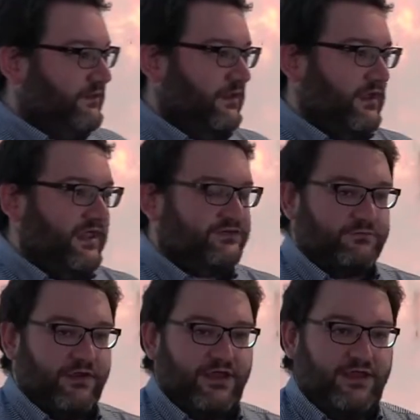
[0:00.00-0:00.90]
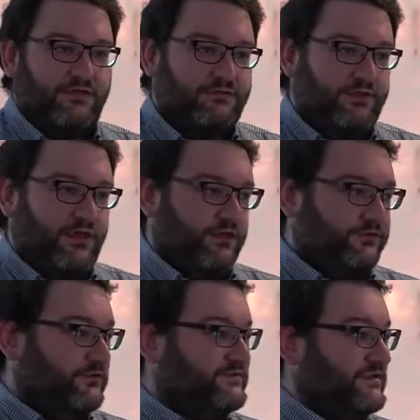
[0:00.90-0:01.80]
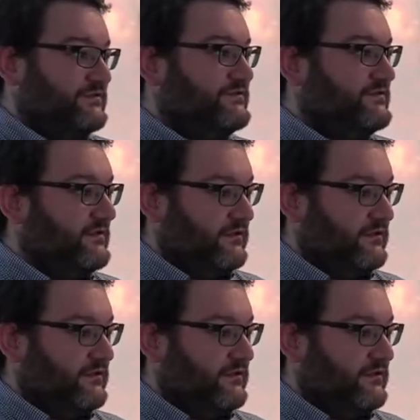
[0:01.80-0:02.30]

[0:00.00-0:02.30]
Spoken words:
X-ray doses,